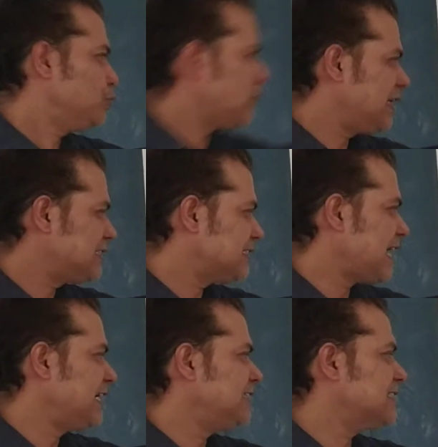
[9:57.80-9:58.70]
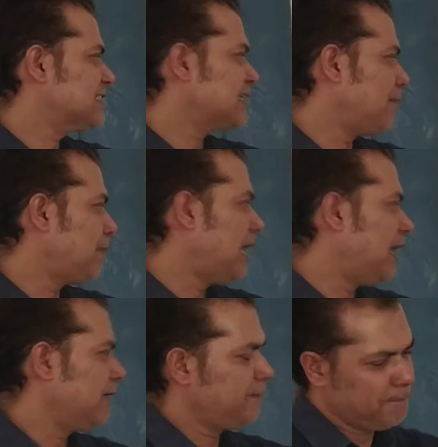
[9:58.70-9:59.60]
to understand this
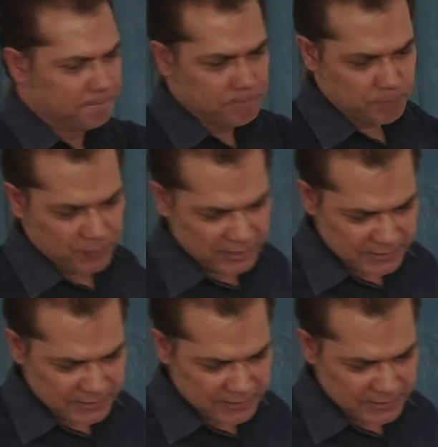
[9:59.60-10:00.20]
command,